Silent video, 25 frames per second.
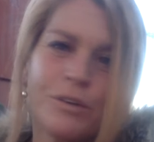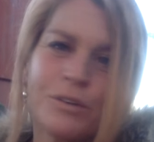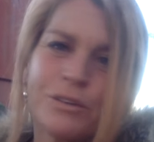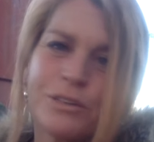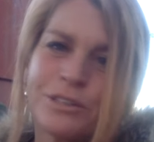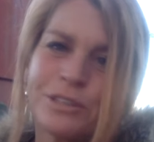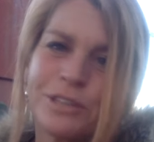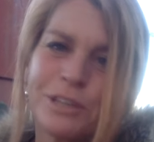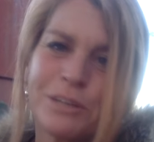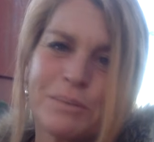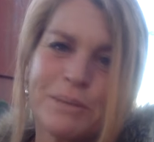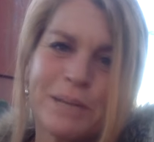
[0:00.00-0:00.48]

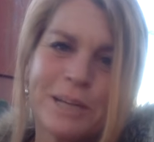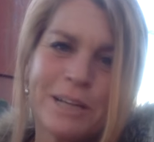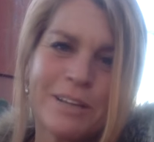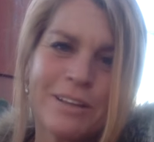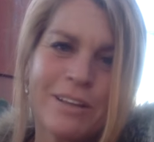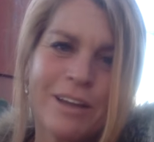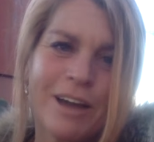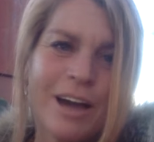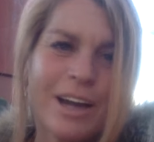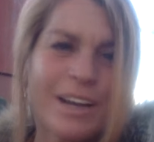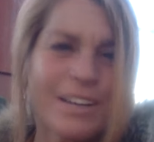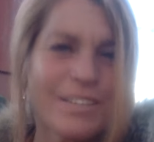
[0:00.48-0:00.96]
there's going to be a
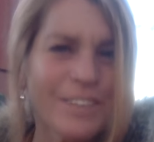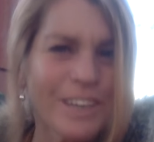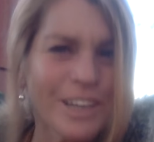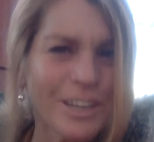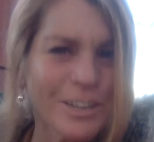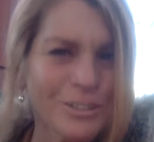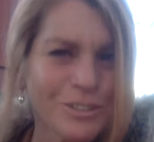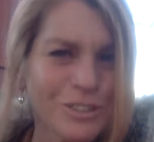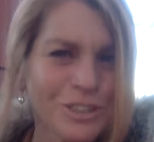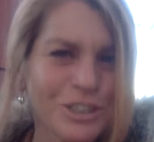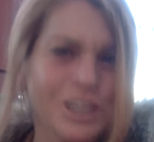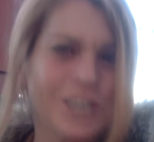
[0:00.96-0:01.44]
lot of
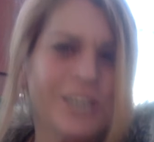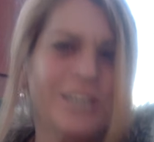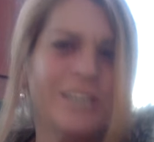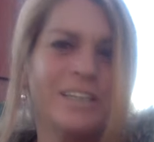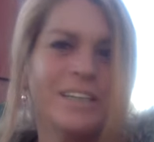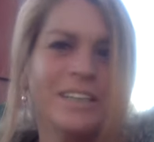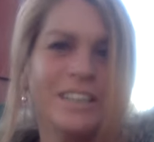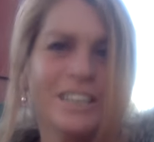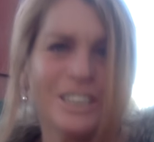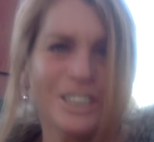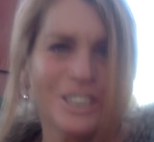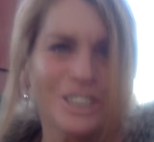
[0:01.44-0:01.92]
energy
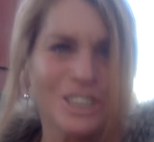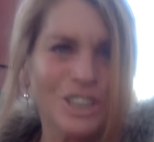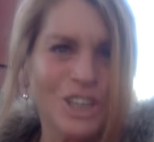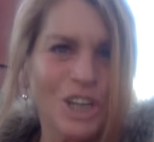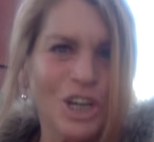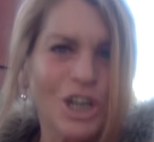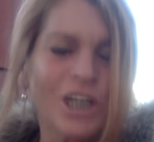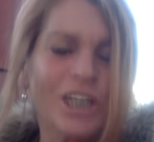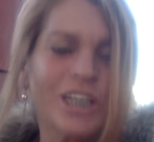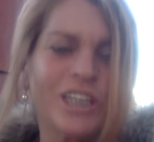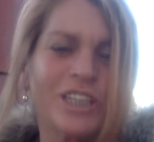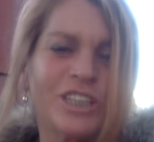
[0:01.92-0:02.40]

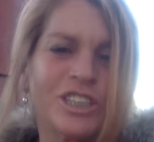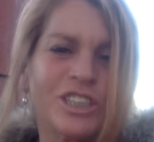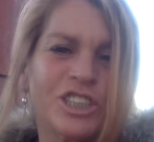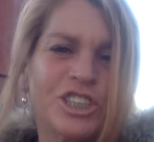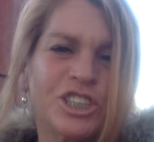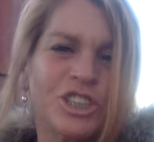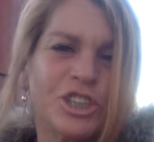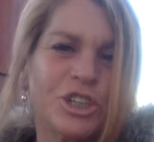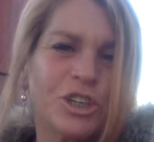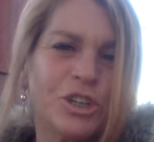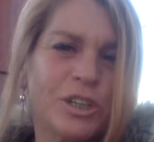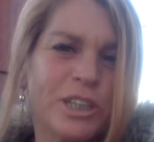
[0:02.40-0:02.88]
starting to
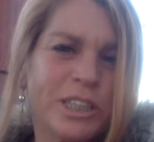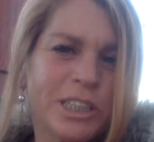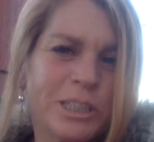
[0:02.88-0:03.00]
stir.